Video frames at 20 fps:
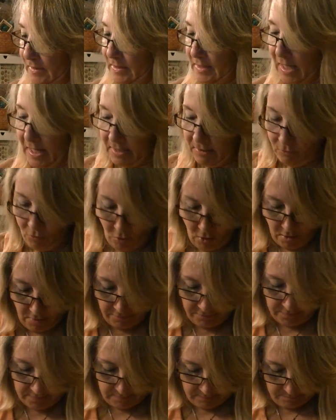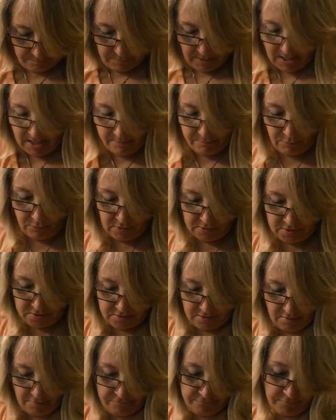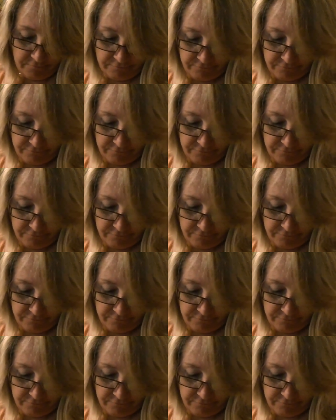getting all the paper and stuff for